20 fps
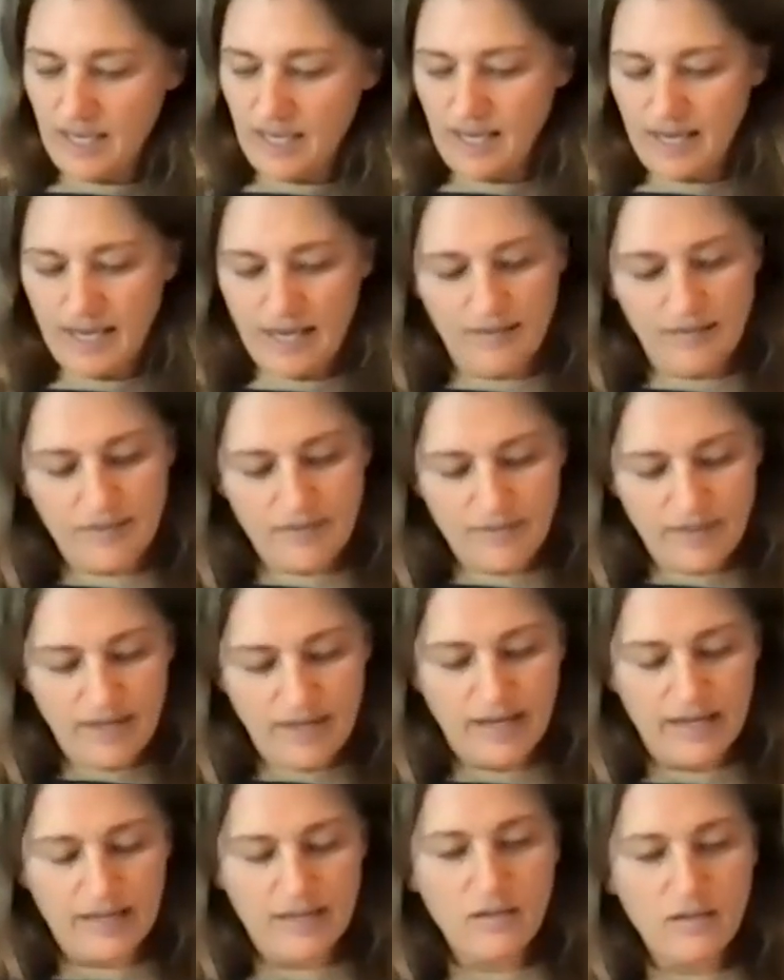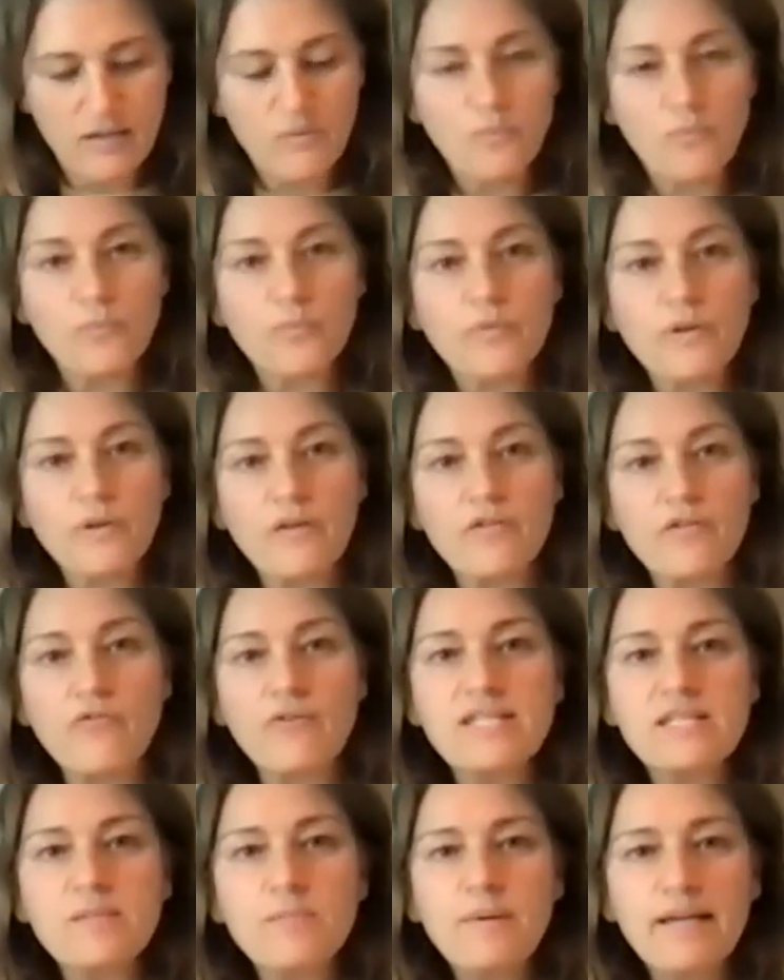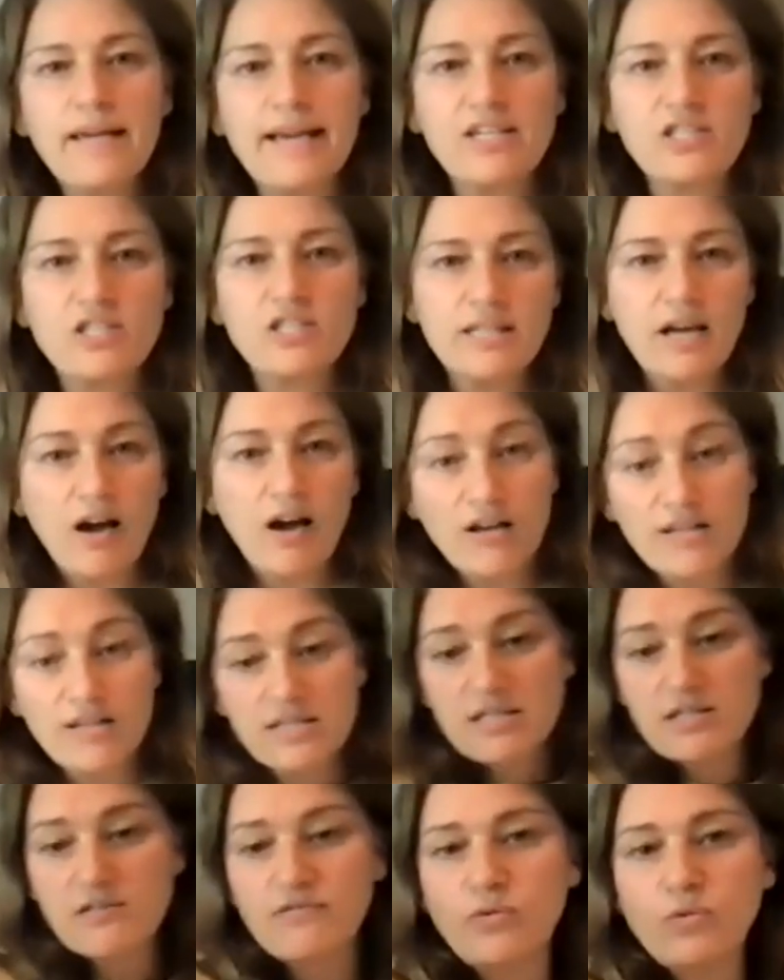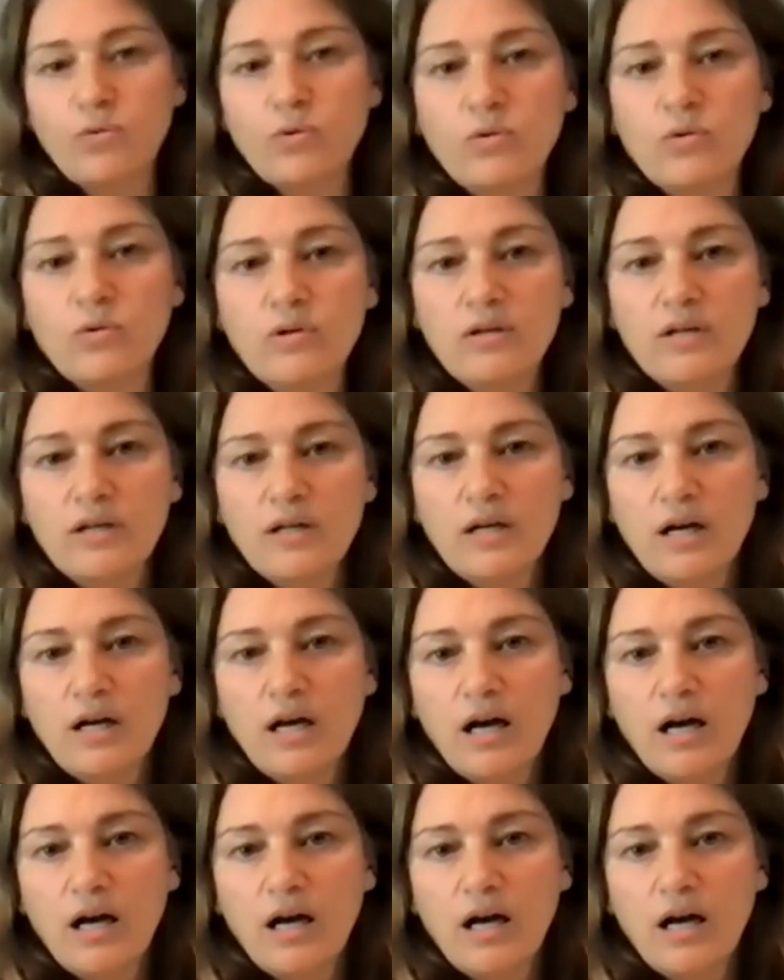And then the recipe actually asks for